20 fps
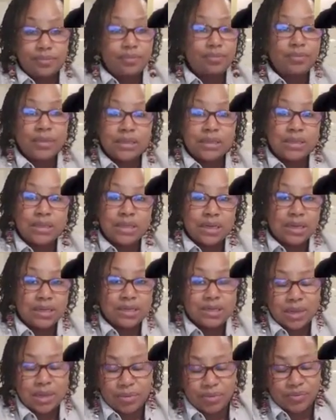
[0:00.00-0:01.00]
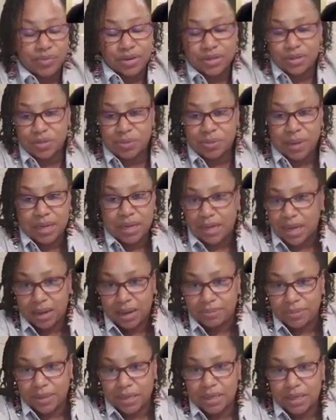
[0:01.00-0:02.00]
still, and some of us who may
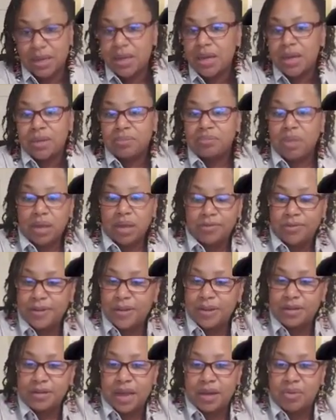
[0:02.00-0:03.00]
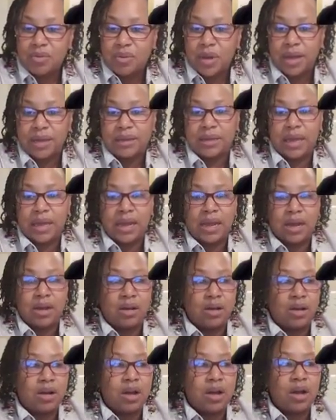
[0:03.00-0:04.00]
not be, may feel that way. They
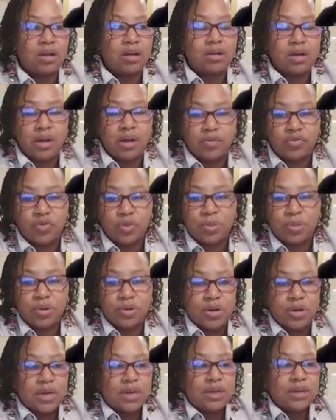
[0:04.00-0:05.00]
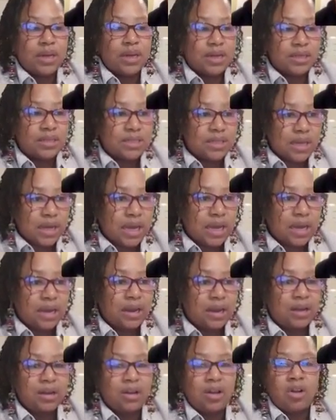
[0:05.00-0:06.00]
are uncomfortable, they're
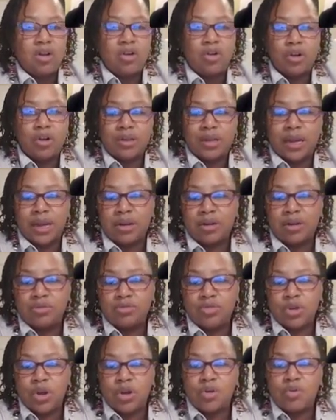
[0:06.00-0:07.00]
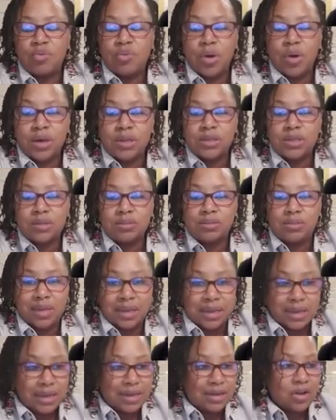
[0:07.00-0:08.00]
scared, or they don't know what to
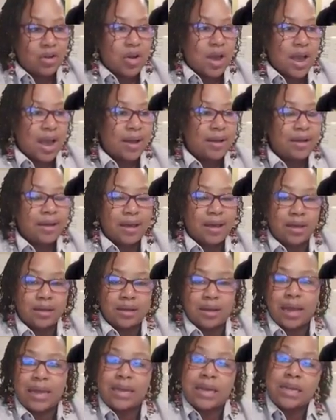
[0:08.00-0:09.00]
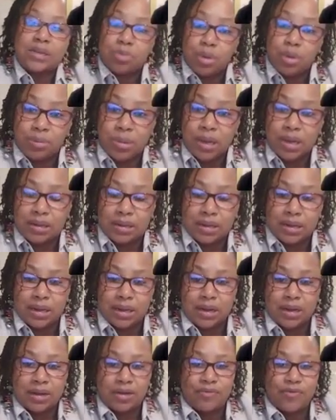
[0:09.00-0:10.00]
think or how to handle it. And that's what me and Lynn are
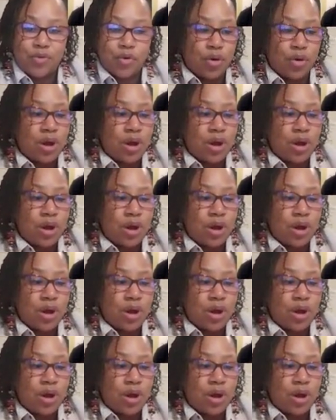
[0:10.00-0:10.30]
here for,